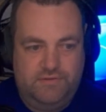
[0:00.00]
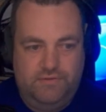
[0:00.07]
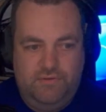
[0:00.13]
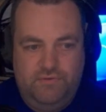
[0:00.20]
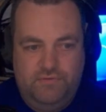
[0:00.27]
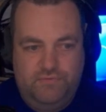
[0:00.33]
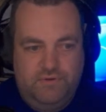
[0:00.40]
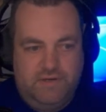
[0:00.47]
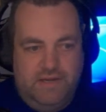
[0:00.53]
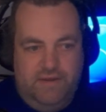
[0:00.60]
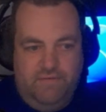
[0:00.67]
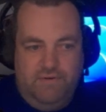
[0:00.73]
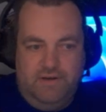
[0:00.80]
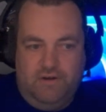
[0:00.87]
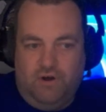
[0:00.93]
So those were
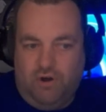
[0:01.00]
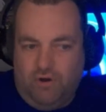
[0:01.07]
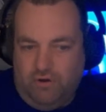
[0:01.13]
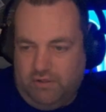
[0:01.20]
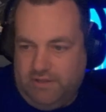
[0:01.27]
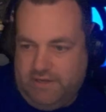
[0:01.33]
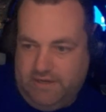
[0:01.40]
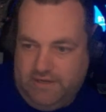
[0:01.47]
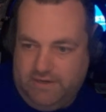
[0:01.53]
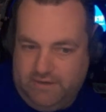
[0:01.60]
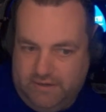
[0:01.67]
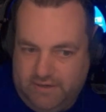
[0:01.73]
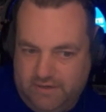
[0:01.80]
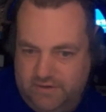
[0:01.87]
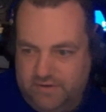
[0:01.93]
given
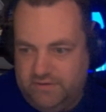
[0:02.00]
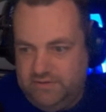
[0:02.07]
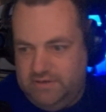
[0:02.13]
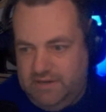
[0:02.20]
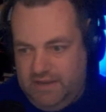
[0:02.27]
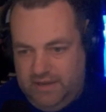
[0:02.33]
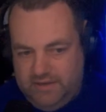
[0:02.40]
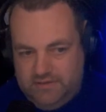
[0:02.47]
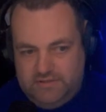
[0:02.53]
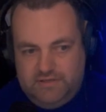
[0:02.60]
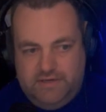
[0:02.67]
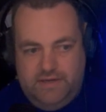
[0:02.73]
early as